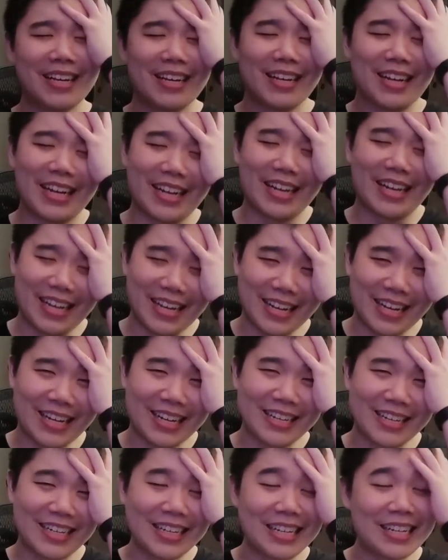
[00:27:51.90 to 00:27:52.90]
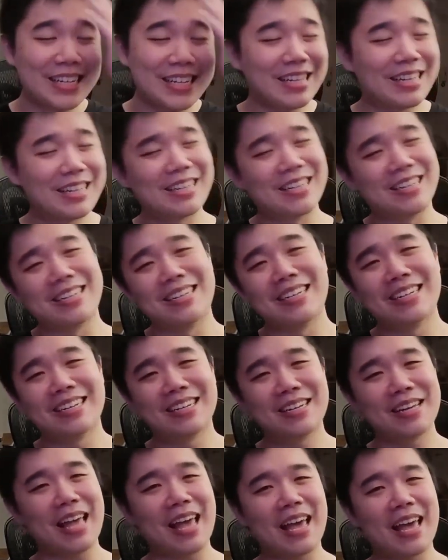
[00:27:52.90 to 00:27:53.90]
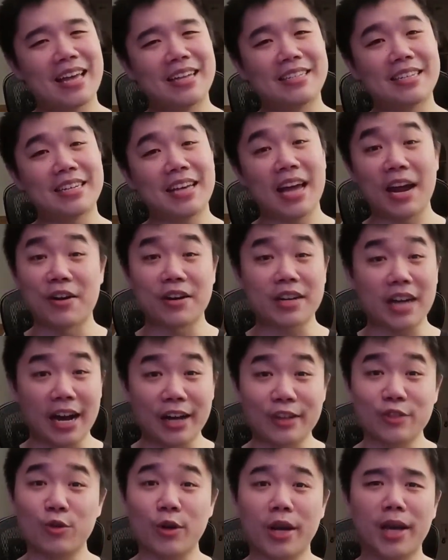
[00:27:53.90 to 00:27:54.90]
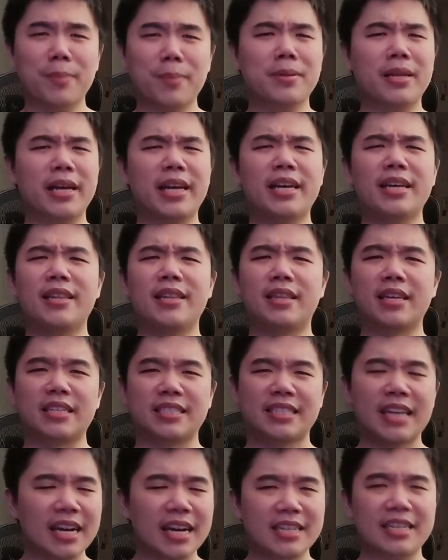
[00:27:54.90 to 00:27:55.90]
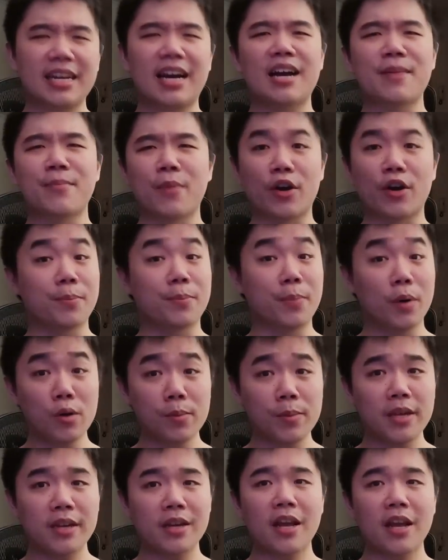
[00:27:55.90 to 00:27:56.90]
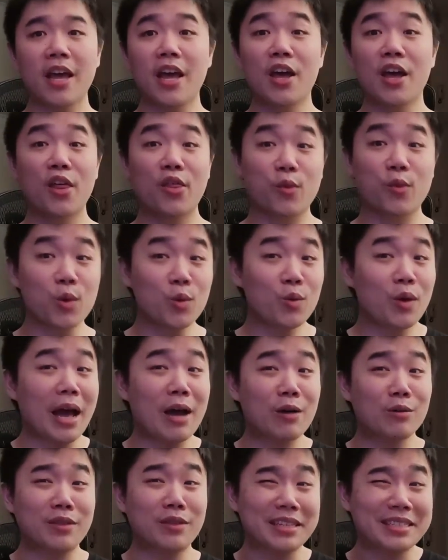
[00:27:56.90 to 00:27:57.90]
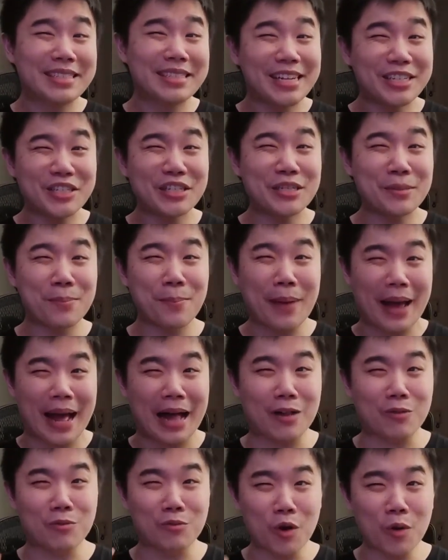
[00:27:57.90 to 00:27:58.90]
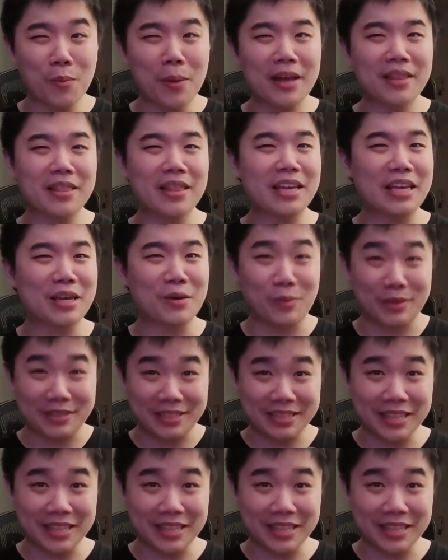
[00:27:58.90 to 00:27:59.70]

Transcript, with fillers: Ah. Uh, Oh, and uh, Eric Andre played the tech guy Mark Bowman, threw out the sentient pal robot like it was